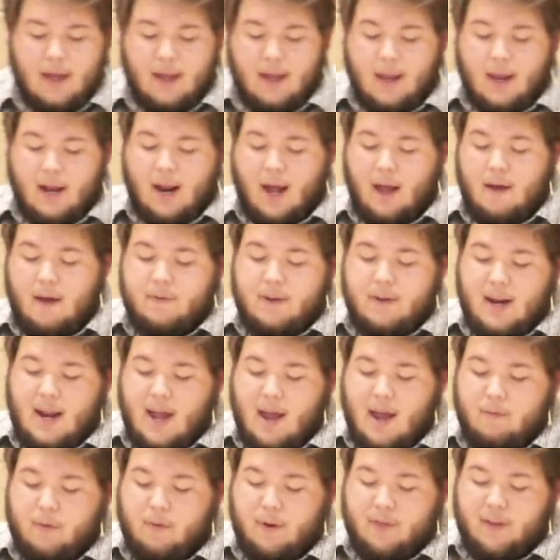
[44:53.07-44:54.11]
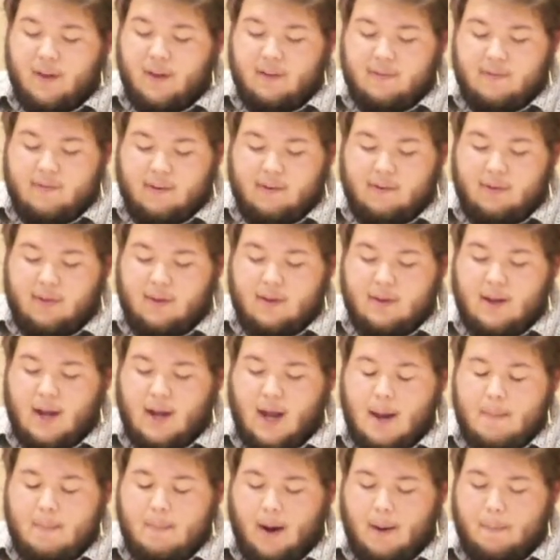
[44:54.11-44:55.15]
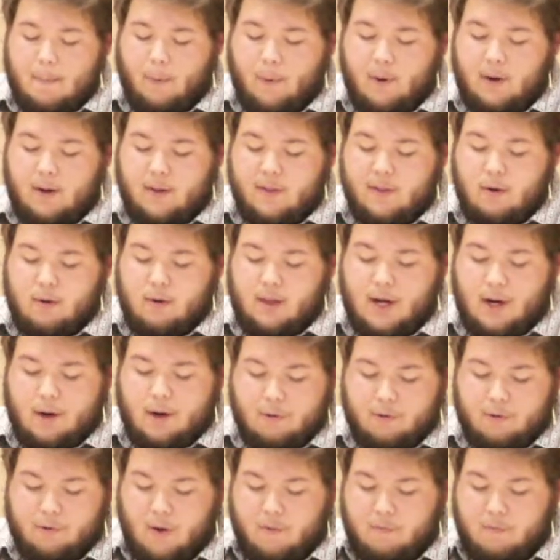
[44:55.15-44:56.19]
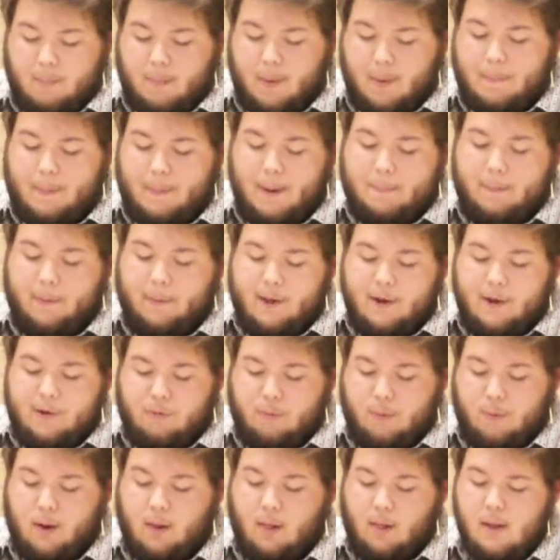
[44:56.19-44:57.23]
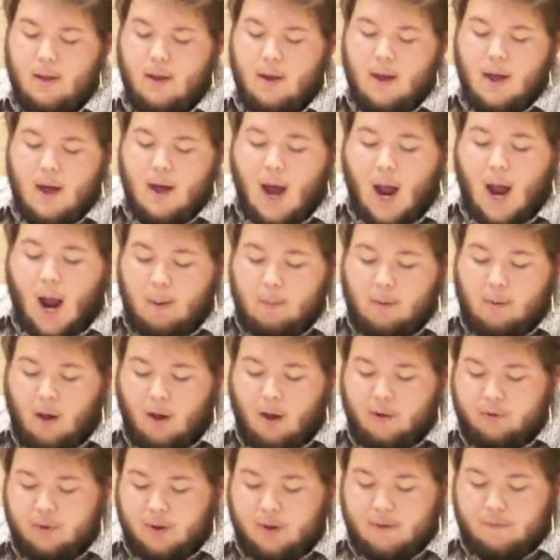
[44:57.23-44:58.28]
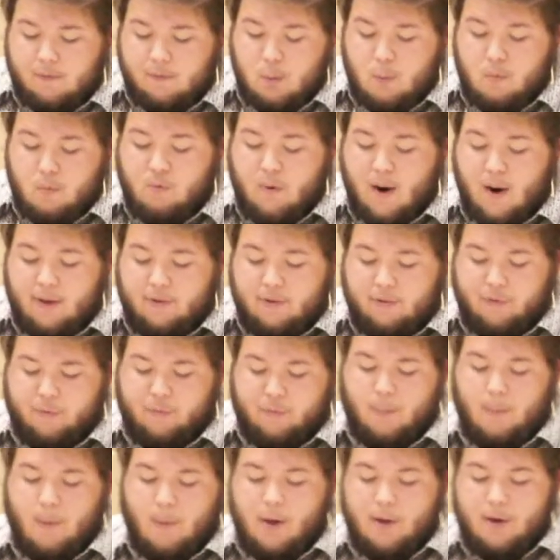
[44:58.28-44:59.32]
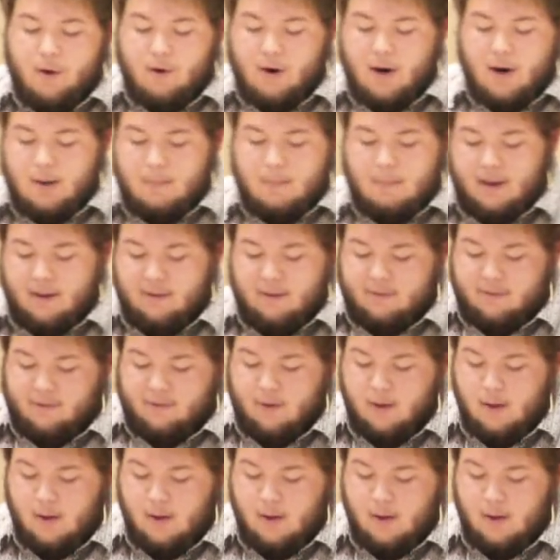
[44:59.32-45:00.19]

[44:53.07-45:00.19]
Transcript: and I have done everything since the time I appointed their leaders over my people Israel. I will also give you a rest from all your enemies.